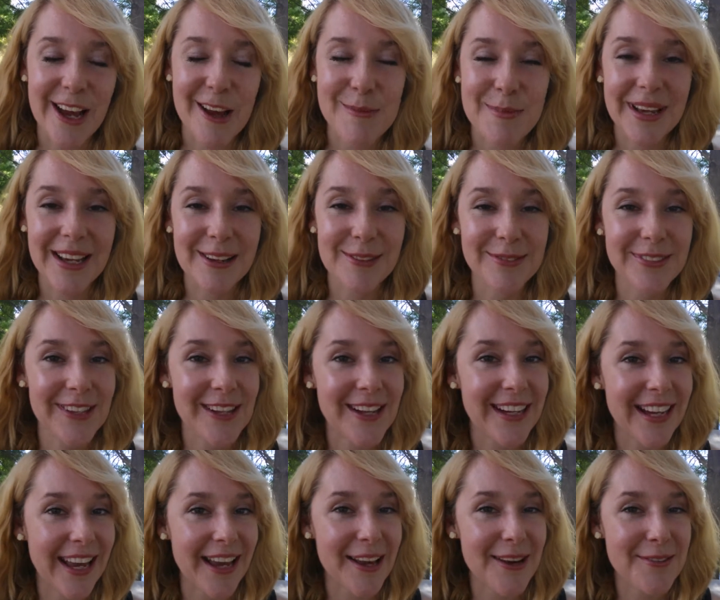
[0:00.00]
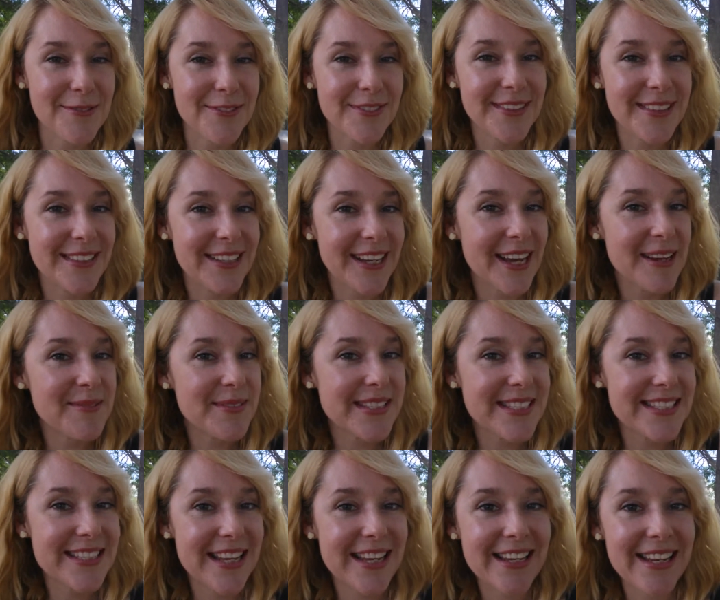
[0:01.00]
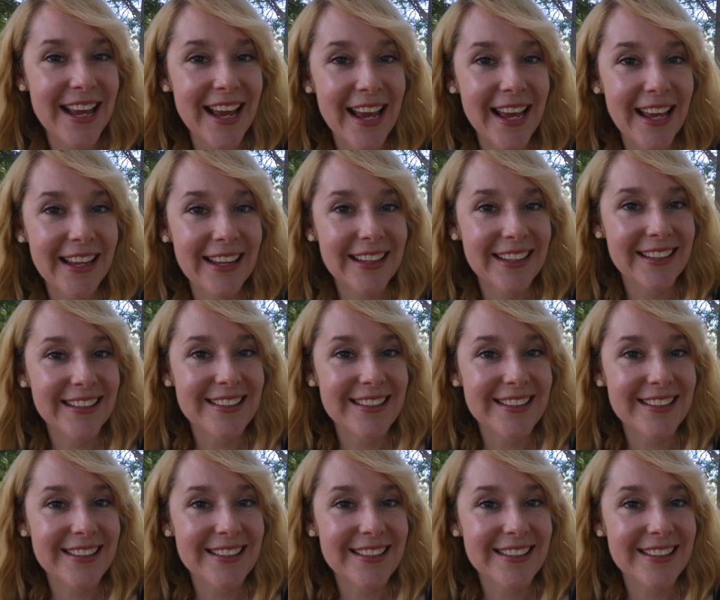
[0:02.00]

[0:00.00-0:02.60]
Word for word: I make a vlog every day but Sunday,